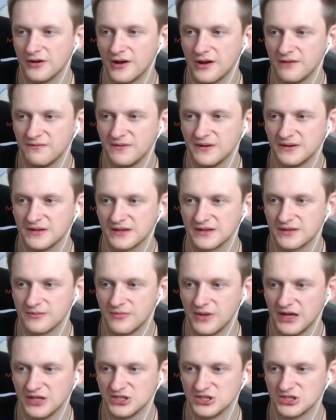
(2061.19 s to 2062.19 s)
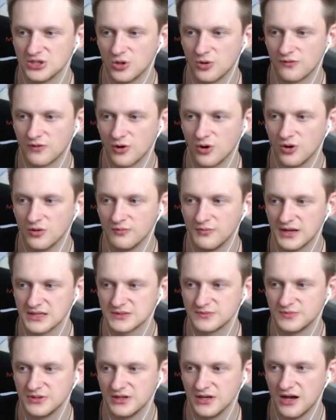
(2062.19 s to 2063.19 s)
I think that the Mage overall must
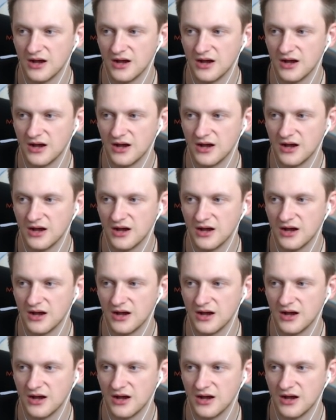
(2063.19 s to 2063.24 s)
be a